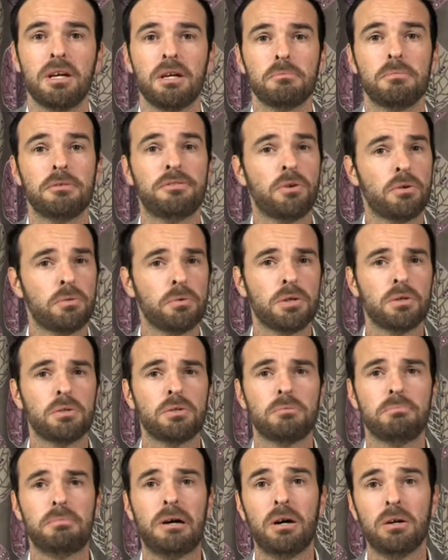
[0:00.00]
Before we go
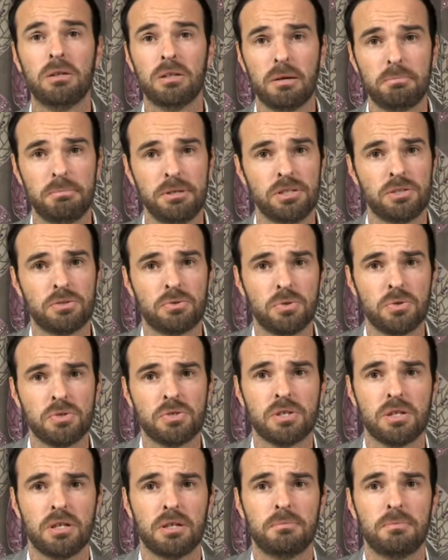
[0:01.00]
to Paul up in
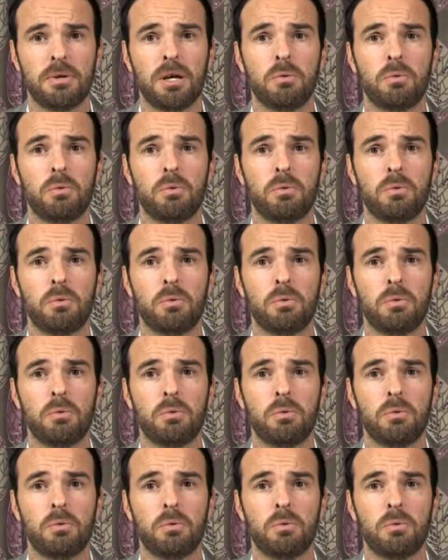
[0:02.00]
Jerusalem,